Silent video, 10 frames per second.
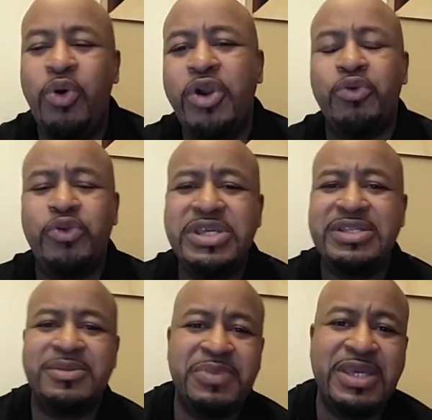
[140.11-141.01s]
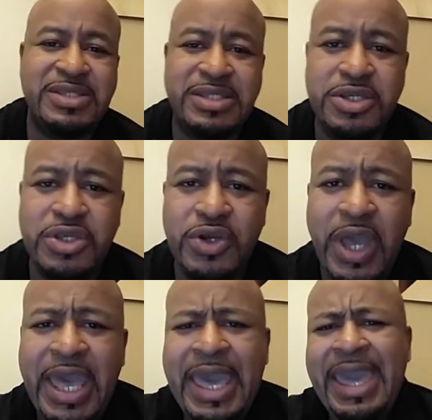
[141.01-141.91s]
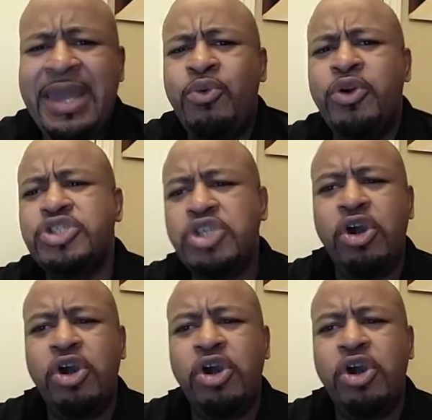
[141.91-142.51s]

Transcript: I want to read some things to you, and I want to